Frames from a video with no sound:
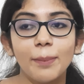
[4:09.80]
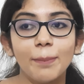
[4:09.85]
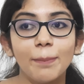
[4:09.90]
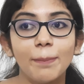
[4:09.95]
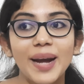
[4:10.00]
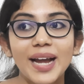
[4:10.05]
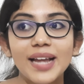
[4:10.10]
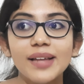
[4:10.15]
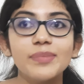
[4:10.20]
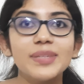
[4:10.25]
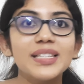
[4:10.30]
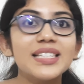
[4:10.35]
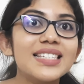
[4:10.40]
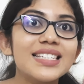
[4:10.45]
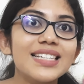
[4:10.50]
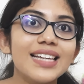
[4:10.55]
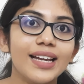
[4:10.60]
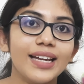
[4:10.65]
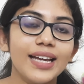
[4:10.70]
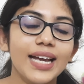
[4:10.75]
by
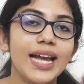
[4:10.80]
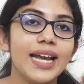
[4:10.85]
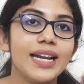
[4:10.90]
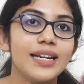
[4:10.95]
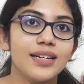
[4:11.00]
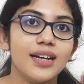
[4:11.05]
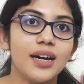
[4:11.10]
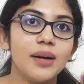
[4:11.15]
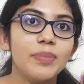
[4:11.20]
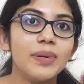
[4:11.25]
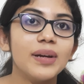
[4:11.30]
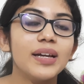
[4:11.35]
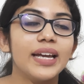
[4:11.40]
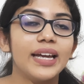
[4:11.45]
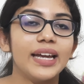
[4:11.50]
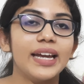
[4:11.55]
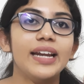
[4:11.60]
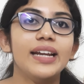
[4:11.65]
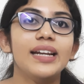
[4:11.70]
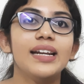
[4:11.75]
mistake end up
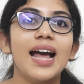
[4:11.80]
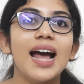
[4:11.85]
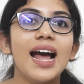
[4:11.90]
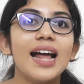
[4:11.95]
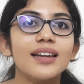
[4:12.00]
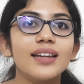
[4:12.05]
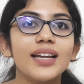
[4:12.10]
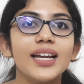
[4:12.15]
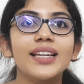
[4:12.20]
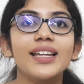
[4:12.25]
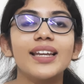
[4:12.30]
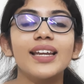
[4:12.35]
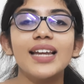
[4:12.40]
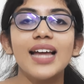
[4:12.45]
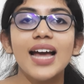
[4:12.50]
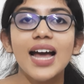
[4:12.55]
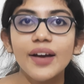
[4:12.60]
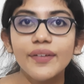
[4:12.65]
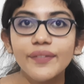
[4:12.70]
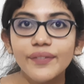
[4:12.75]
in, and it can
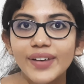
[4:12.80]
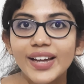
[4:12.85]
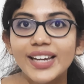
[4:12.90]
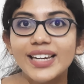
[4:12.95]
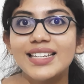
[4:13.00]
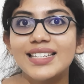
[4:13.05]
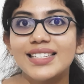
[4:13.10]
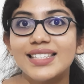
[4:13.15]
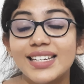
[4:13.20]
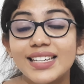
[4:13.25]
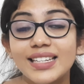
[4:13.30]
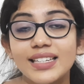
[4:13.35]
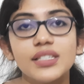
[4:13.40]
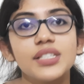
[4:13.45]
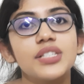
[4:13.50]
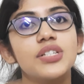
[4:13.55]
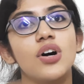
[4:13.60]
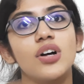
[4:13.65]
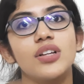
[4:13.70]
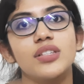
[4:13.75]
have very serious
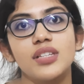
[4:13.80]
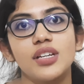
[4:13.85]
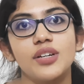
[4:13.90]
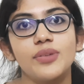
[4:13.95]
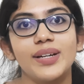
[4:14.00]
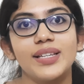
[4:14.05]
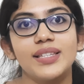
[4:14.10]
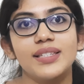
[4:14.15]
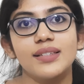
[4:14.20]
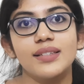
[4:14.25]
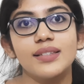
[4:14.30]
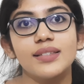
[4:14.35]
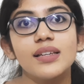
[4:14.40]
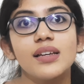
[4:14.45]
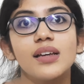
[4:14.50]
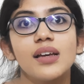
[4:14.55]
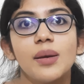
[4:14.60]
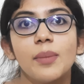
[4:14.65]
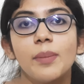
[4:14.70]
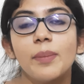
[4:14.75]
consequences.
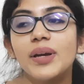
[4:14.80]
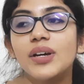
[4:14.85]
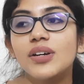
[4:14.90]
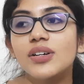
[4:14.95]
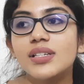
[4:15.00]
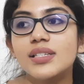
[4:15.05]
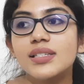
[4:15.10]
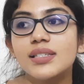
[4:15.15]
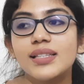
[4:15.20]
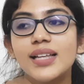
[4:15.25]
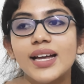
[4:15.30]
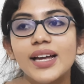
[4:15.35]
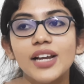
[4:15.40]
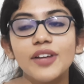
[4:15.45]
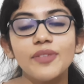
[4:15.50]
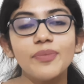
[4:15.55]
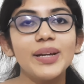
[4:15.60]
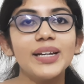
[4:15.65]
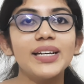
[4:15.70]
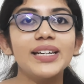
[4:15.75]
Because there
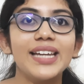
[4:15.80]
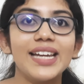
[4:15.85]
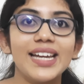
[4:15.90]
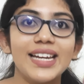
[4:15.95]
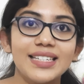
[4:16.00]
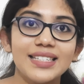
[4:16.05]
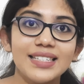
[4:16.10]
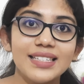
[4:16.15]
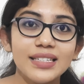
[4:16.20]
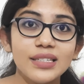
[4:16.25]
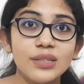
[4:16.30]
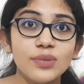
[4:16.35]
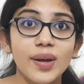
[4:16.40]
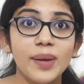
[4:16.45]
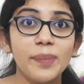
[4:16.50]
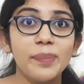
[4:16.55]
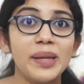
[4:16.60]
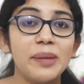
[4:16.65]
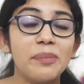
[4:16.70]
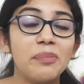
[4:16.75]
have been cases where
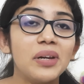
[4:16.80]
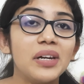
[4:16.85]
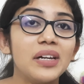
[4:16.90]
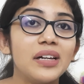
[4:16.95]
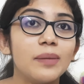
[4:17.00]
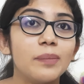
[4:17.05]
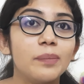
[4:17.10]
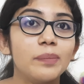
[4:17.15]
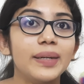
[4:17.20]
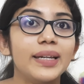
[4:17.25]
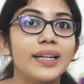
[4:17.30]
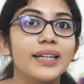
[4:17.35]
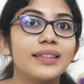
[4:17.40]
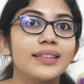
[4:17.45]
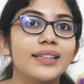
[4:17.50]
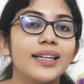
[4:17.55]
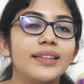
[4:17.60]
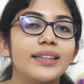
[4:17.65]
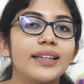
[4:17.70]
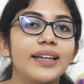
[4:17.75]
people complain
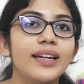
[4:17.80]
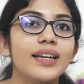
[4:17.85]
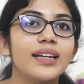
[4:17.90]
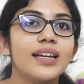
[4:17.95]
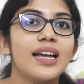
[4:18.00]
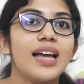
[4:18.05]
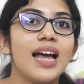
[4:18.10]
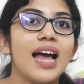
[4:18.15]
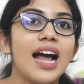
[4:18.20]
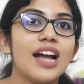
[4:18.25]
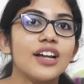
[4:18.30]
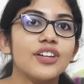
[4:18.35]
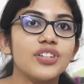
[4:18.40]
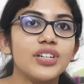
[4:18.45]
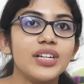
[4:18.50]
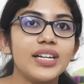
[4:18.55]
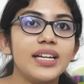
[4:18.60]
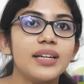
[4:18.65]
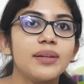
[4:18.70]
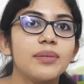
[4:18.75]
that they
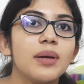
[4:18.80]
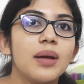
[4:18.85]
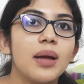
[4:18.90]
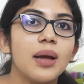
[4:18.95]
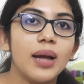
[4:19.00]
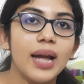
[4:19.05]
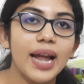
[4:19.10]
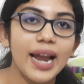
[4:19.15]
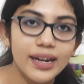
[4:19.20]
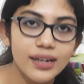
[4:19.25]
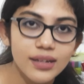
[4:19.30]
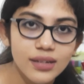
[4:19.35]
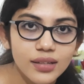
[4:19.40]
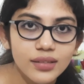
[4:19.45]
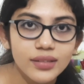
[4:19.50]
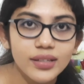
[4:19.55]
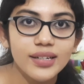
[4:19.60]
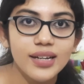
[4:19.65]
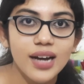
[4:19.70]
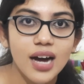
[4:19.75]
actually
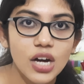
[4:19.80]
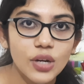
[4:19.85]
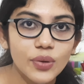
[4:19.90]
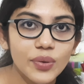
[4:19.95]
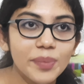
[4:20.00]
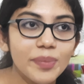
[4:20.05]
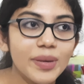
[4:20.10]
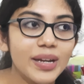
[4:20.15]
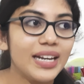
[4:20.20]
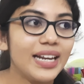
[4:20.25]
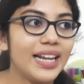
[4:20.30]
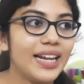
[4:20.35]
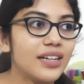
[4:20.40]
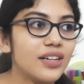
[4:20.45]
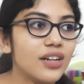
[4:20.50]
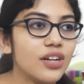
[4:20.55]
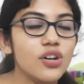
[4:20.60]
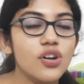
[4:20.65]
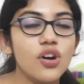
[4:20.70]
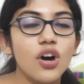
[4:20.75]
entered the dark web and
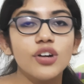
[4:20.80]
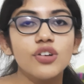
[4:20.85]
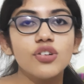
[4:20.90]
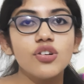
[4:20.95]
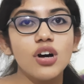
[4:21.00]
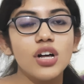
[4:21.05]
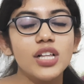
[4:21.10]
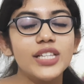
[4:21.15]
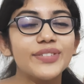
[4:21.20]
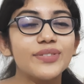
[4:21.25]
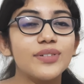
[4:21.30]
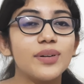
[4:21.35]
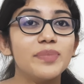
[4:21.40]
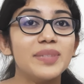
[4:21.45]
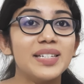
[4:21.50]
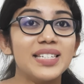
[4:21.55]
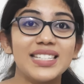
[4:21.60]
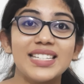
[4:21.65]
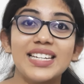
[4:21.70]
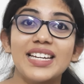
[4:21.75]
later got calls from
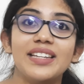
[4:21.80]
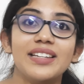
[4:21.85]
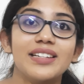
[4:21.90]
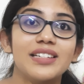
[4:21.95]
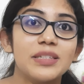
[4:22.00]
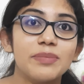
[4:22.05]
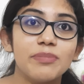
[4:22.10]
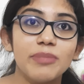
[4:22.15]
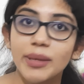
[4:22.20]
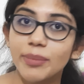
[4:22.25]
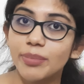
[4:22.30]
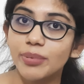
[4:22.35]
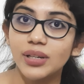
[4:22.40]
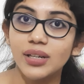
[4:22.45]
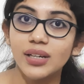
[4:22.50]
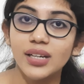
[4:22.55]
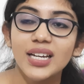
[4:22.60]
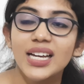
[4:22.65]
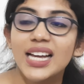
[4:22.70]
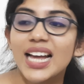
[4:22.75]
mysterious
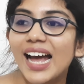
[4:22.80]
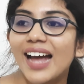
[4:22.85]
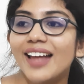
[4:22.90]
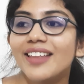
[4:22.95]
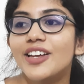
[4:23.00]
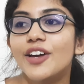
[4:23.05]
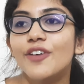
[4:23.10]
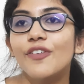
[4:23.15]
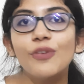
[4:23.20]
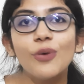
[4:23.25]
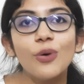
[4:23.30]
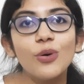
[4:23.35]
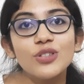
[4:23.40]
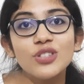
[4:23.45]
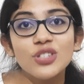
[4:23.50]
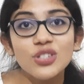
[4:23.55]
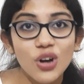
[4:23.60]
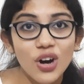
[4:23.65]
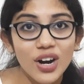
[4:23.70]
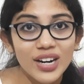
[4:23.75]
people and their
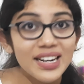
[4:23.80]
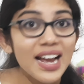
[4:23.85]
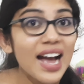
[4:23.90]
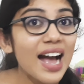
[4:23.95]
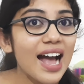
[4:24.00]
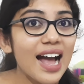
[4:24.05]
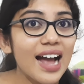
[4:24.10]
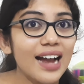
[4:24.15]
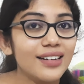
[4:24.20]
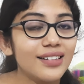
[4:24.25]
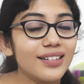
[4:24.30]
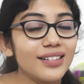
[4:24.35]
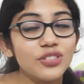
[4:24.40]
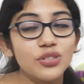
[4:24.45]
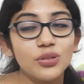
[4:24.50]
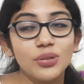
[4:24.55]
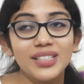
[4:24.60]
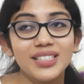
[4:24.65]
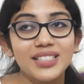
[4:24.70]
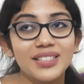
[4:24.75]
phones got hacked.
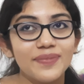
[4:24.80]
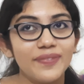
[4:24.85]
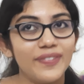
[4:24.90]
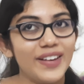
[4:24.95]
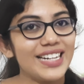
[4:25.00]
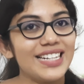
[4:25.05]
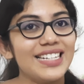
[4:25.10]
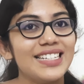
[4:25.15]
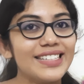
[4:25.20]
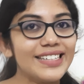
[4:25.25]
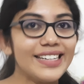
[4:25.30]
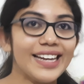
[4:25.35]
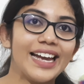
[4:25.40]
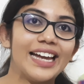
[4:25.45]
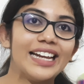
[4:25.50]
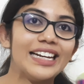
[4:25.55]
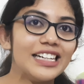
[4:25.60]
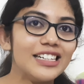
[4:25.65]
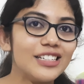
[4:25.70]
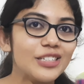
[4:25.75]
So it's very
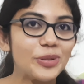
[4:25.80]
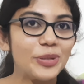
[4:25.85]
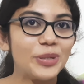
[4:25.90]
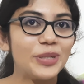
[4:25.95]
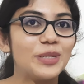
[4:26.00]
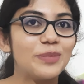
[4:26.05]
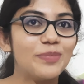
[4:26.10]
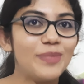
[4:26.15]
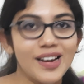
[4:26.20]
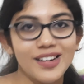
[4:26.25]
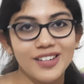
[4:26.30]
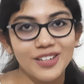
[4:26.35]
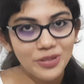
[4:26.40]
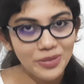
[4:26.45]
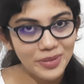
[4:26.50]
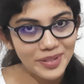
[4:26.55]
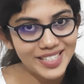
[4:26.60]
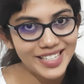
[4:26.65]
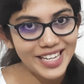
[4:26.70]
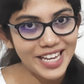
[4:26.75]
scary, so it's better
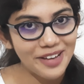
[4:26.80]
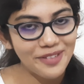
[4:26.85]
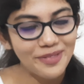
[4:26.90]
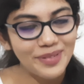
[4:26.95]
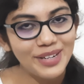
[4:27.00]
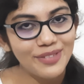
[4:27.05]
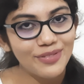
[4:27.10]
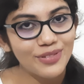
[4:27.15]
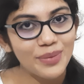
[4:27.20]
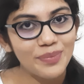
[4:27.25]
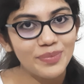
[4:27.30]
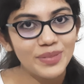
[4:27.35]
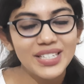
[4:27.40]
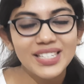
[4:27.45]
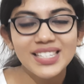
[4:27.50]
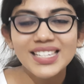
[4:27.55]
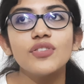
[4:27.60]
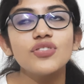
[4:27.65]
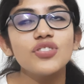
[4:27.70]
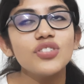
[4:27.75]
to stay away from
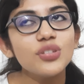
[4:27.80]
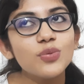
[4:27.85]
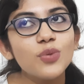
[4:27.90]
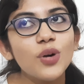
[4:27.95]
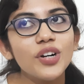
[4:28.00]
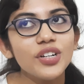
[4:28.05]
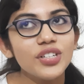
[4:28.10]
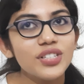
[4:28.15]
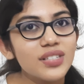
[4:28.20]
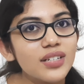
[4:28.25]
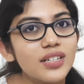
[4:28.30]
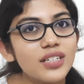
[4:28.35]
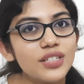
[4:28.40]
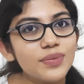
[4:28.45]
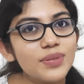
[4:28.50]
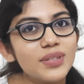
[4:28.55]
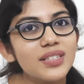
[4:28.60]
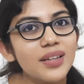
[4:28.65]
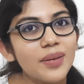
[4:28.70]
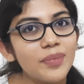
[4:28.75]
this. If you just want to search
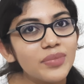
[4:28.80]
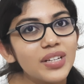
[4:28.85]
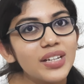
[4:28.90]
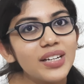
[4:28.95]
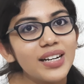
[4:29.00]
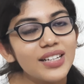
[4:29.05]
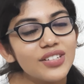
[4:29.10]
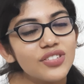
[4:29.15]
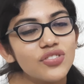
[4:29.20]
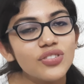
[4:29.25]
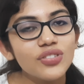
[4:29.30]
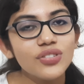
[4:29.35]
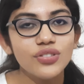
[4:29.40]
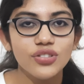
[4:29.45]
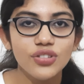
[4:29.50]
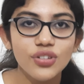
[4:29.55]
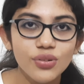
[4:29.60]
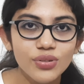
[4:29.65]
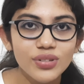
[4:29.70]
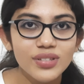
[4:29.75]
for something, let's just
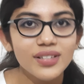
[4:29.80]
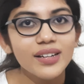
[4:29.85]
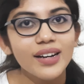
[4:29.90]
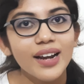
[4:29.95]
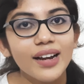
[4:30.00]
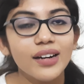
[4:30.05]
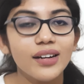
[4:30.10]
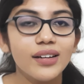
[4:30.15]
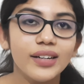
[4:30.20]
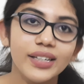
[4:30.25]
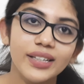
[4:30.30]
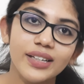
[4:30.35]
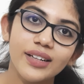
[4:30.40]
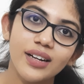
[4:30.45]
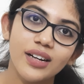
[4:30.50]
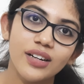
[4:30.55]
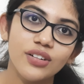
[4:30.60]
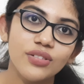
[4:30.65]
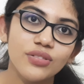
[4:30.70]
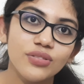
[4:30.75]
use the regular
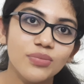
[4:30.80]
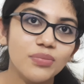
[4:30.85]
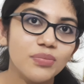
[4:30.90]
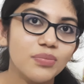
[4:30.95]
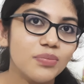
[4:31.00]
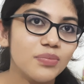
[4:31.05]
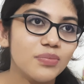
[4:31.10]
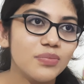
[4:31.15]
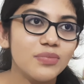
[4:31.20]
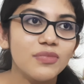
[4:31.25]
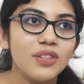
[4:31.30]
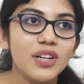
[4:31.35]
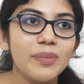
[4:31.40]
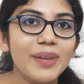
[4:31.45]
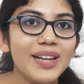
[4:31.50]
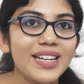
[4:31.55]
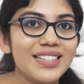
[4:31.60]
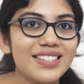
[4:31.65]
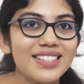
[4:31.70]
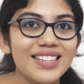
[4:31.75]
internet to
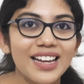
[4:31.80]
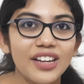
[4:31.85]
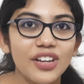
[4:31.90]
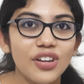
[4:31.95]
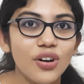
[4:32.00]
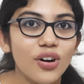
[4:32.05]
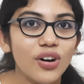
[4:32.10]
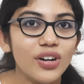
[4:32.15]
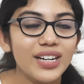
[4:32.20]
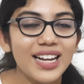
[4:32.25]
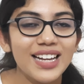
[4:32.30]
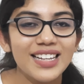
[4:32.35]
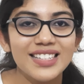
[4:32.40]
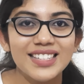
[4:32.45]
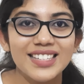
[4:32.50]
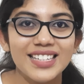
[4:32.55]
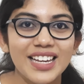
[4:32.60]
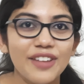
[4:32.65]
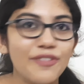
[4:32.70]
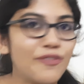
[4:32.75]
remain secure and
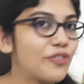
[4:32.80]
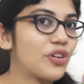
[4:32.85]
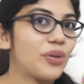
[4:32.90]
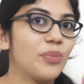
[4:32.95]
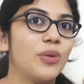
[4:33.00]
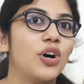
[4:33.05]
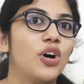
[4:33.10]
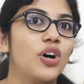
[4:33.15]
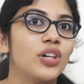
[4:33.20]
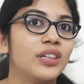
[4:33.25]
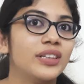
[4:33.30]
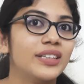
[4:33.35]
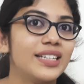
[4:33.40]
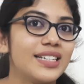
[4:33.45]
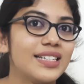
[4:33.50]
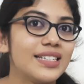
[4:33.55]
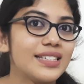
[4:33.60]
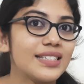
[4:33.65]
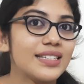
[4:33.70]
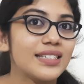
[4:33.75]
safe from all
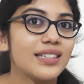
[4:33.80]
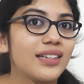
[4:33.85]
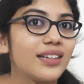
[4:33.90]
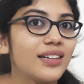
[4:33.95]
these